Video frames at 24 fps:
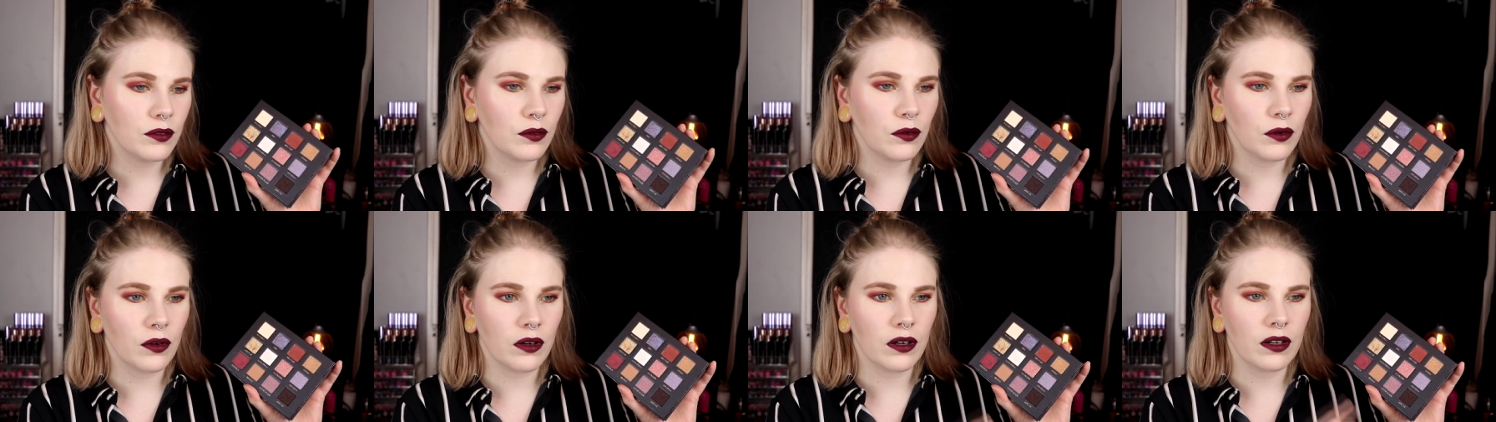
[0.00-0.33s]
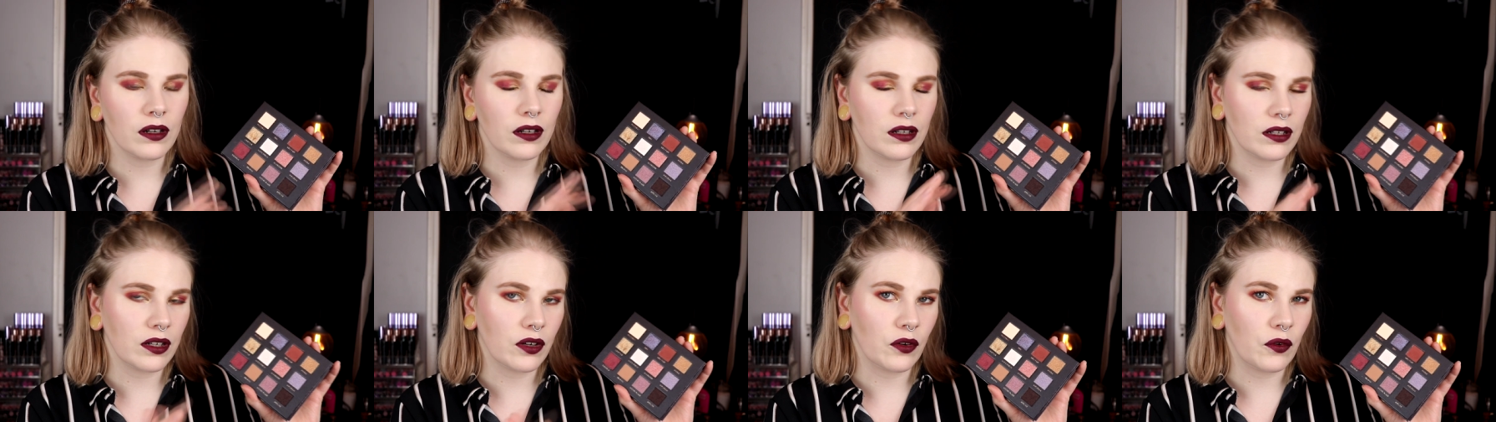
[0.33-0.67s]

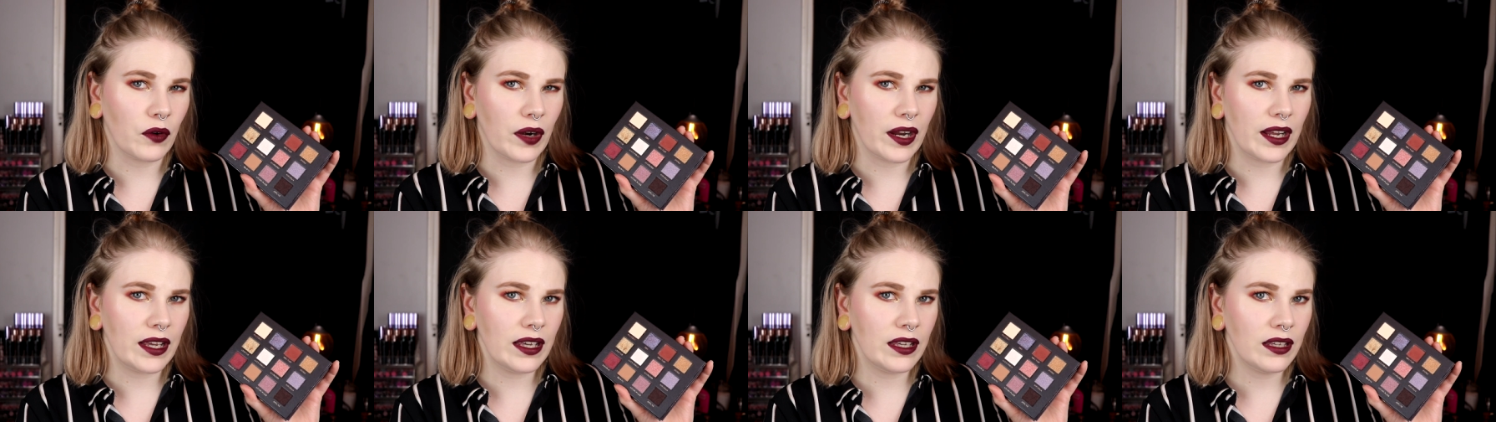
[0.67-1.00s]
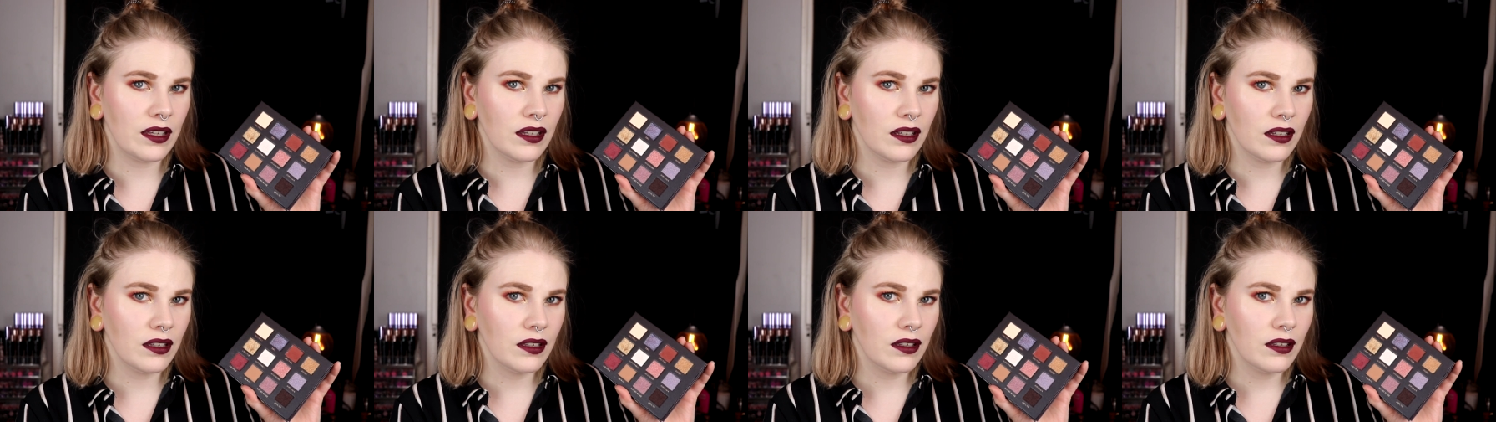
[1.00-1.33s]
or
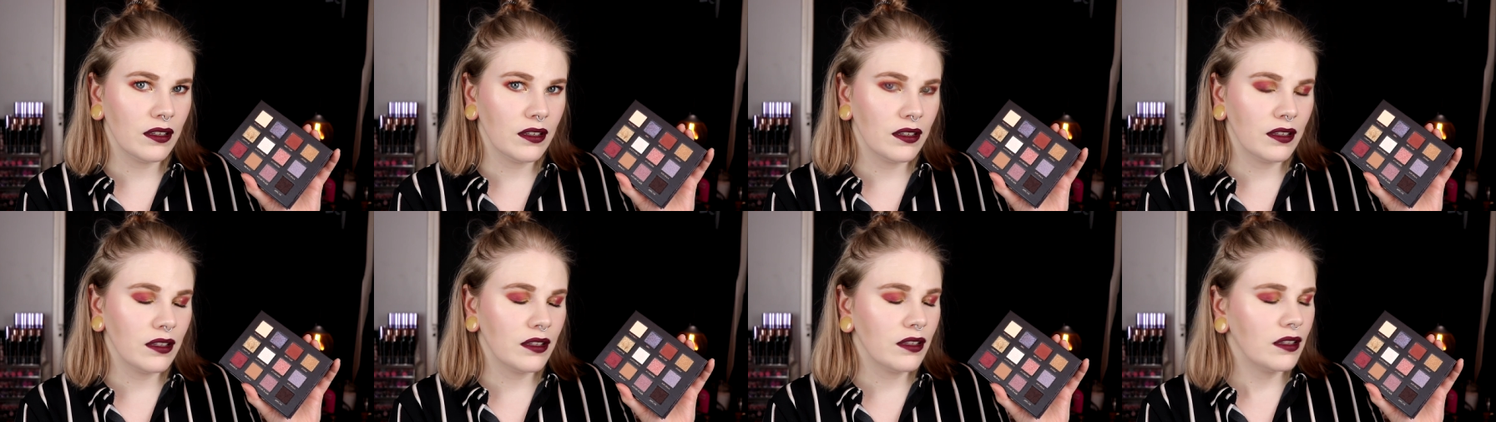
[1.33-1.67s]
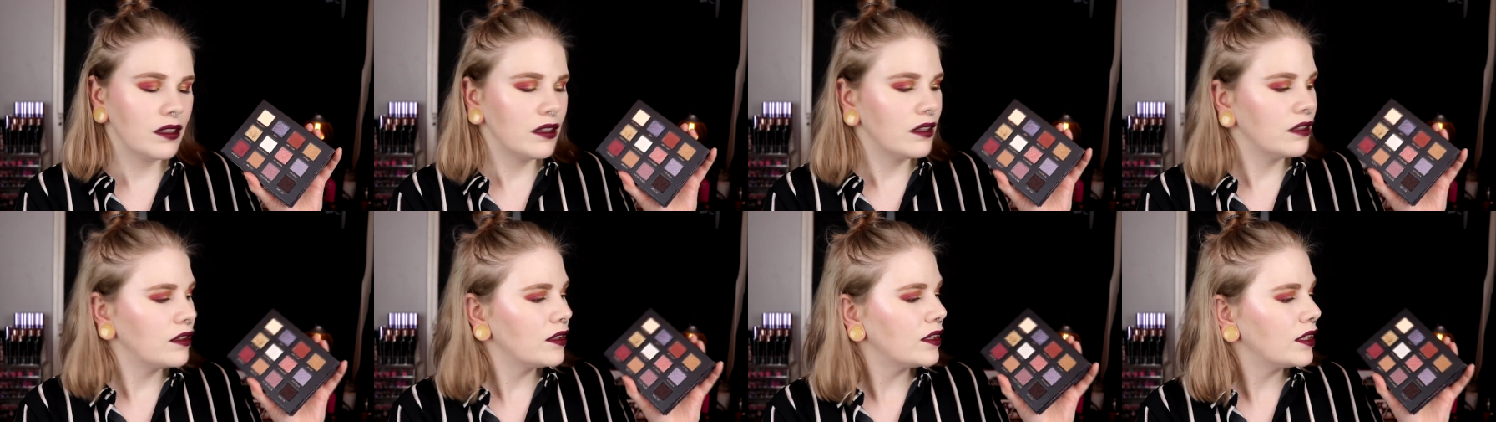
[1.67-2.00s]
gray
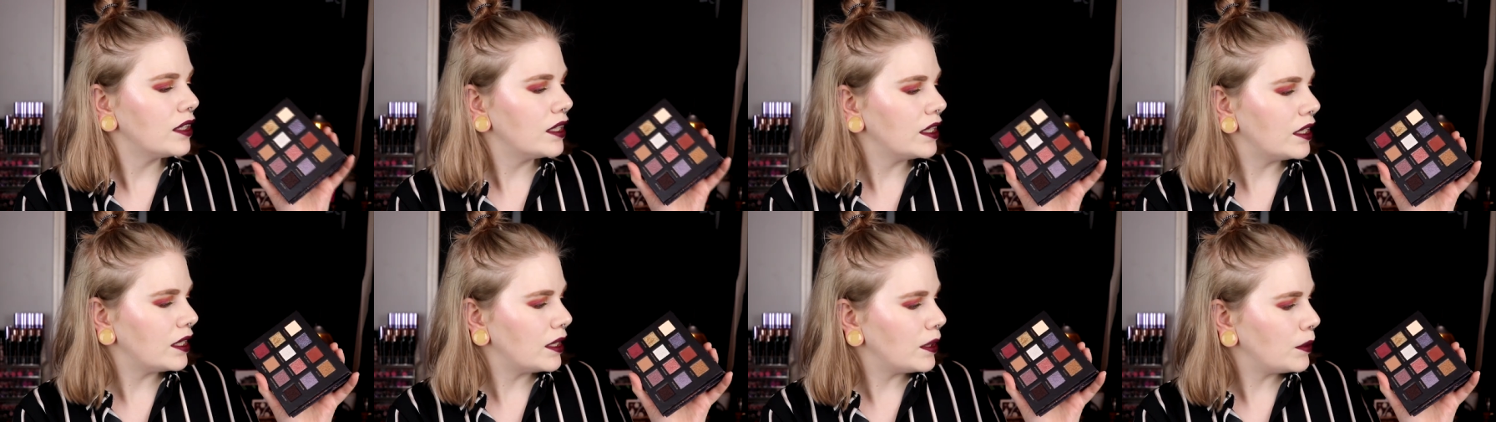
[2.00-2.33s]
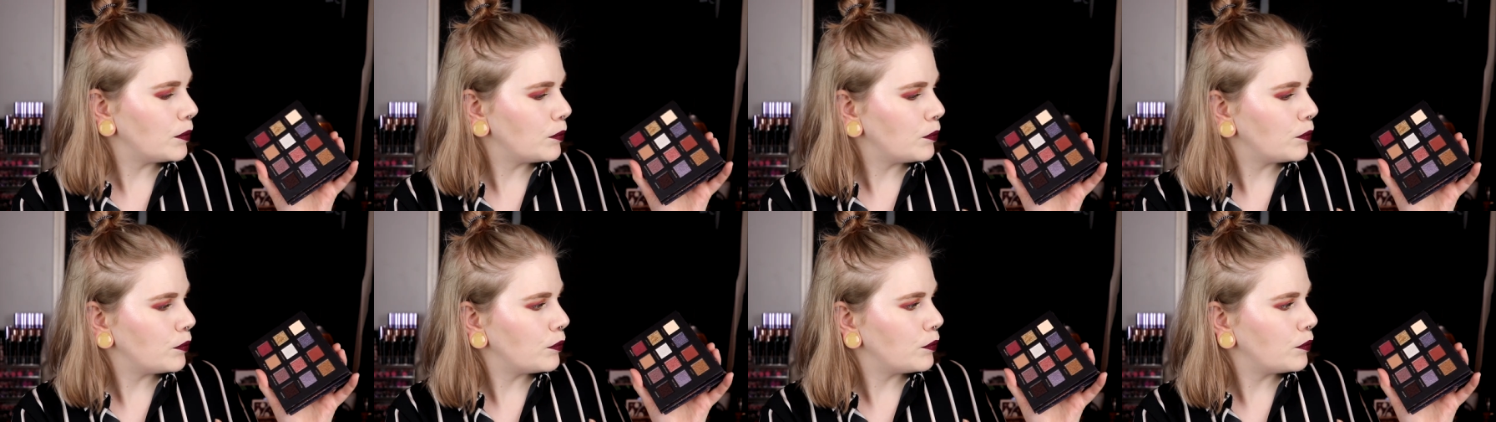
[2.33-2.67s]

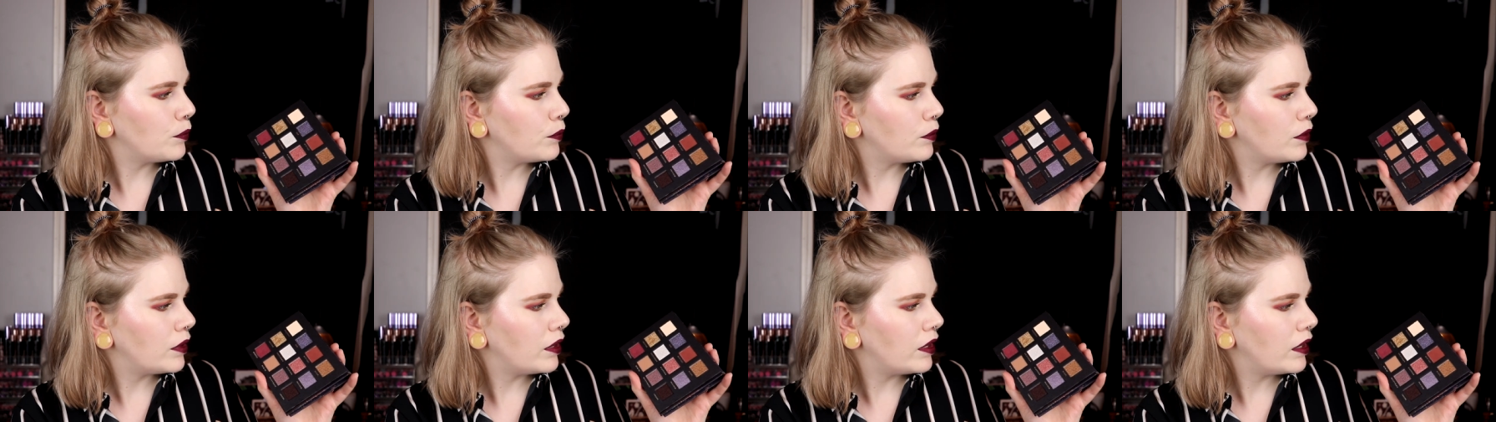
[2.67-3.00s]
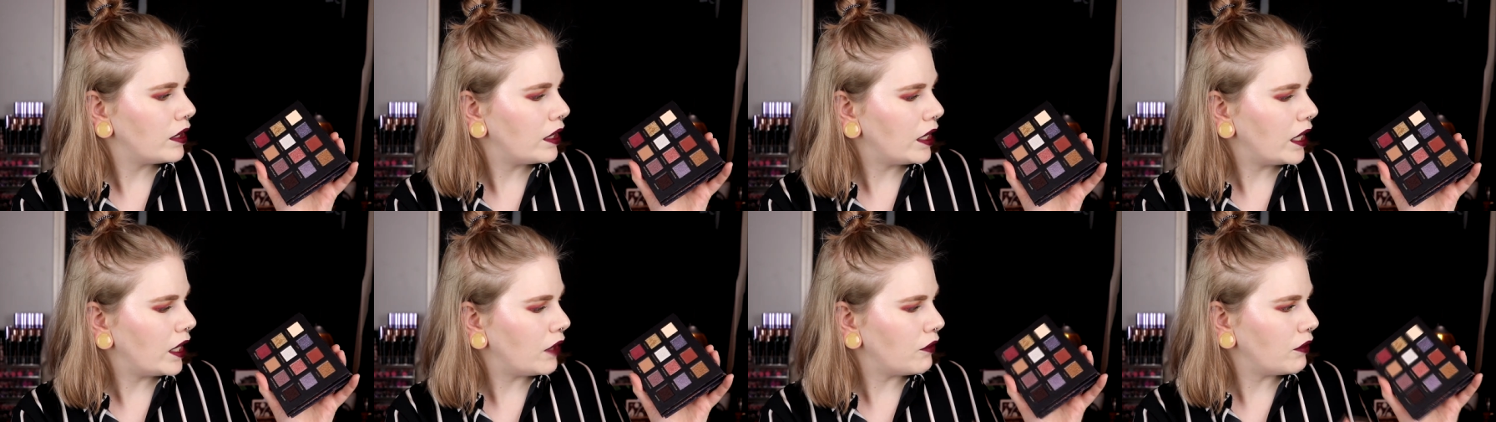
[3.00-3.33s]
um,
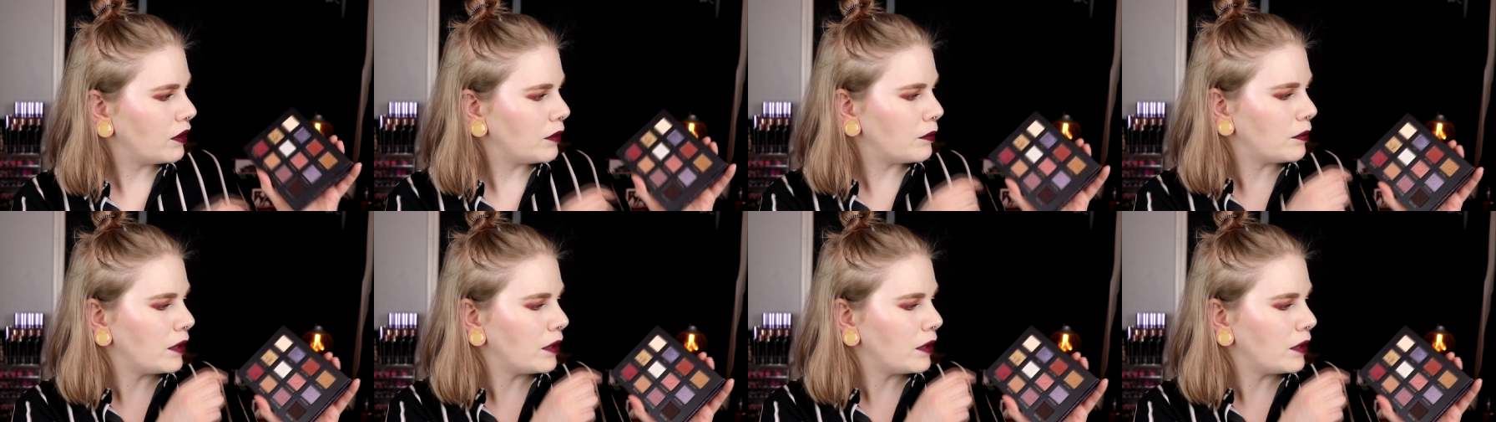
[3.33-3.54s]
area.